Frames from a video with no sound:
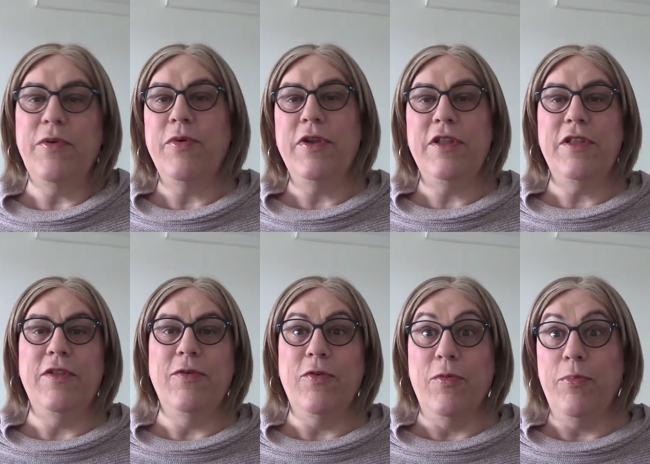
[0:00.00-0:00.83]
at one of the
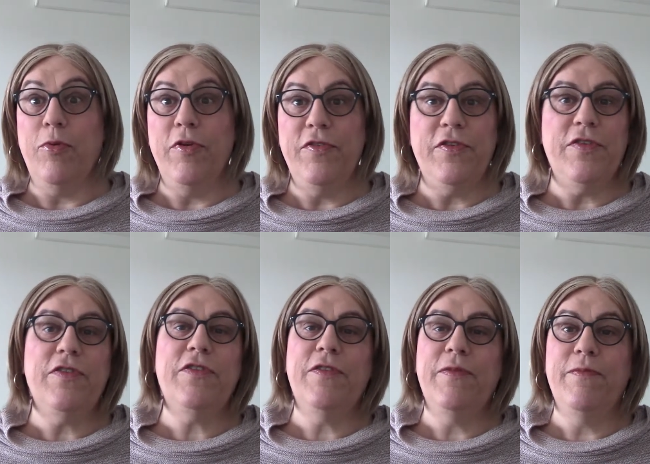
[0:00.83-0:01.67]
local
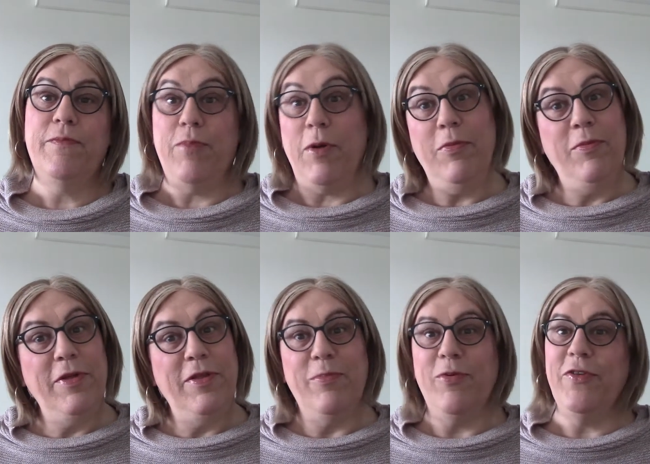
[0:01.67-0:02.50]
prisons, probably
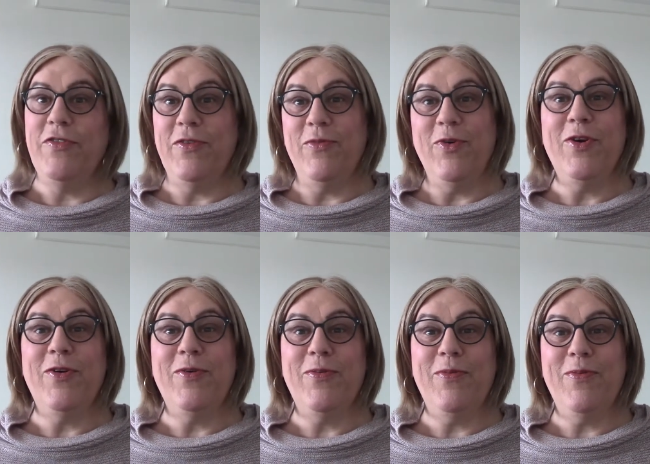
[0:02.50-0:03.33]
the prison
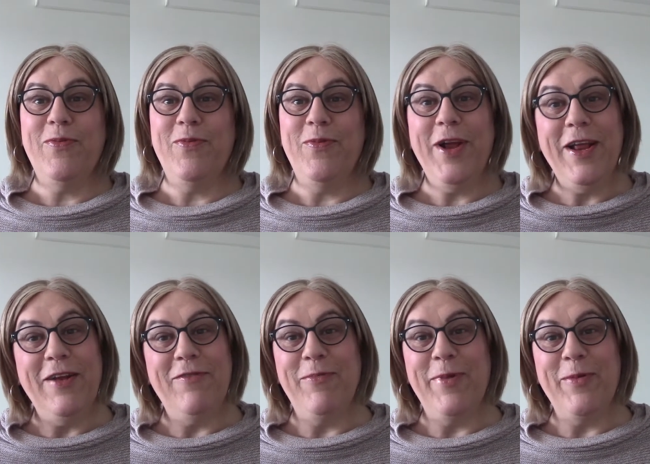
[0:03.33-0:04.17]
where Rick and
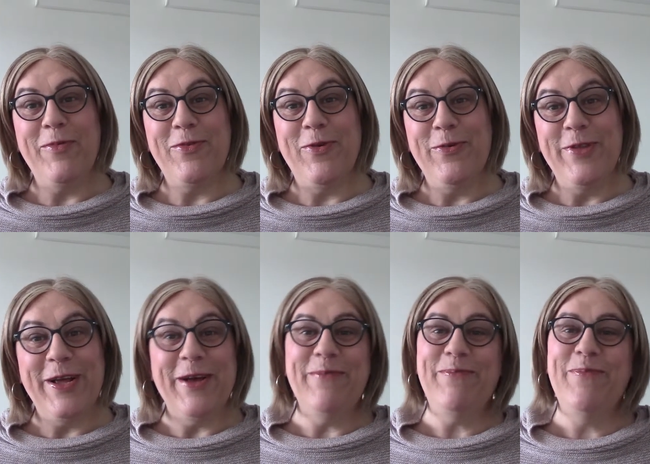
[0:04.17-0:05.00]
everybody was holding
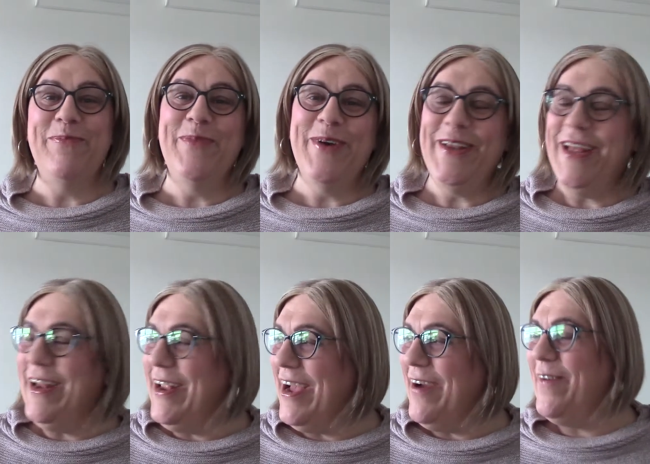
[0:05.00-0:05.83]
up. But
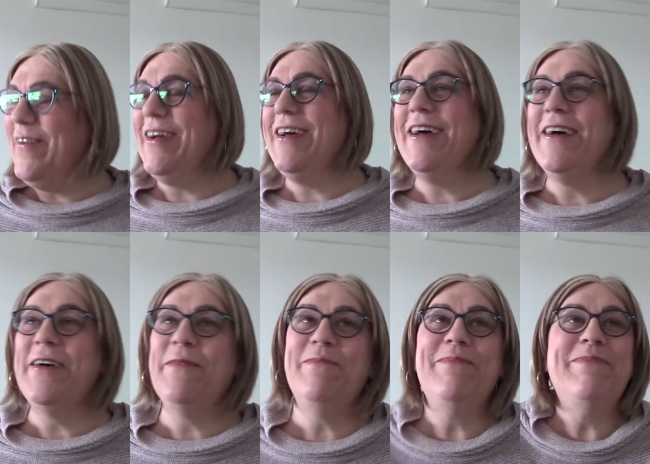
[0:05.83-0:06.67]
anyhow,
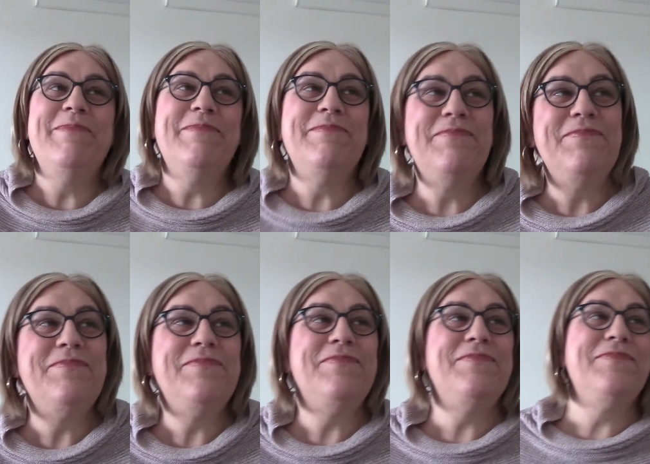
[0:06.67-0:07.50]
um,
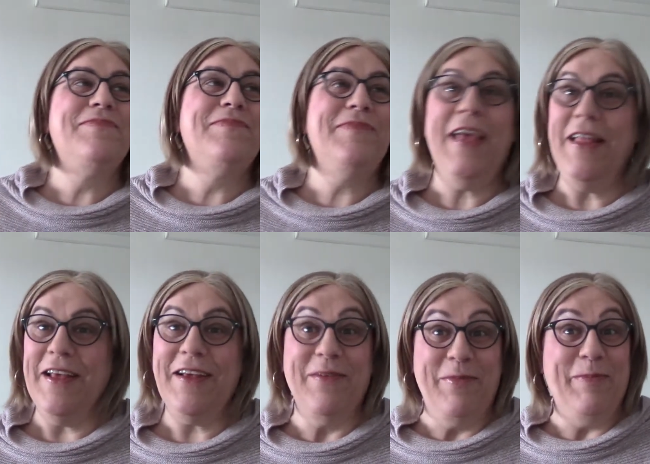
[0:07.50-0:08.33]
yeah,
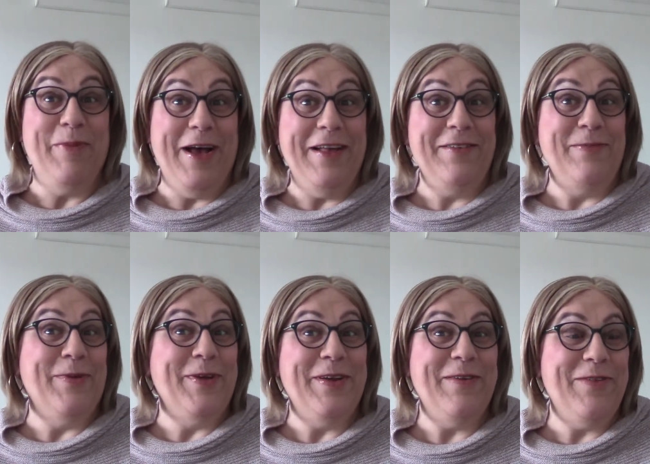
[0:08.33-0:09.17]
that could be
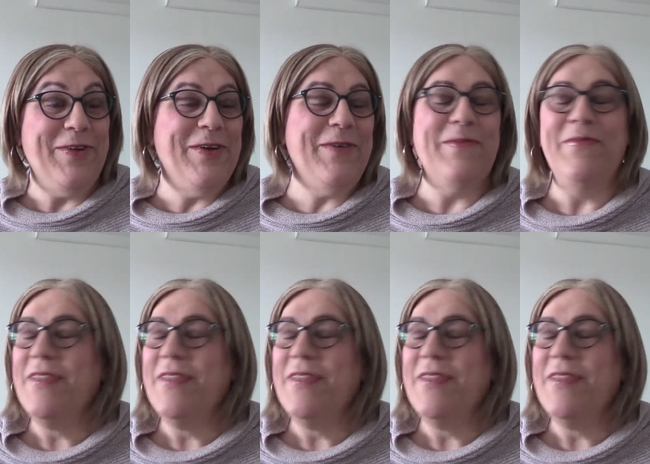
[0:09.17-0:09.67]
possible. You never know.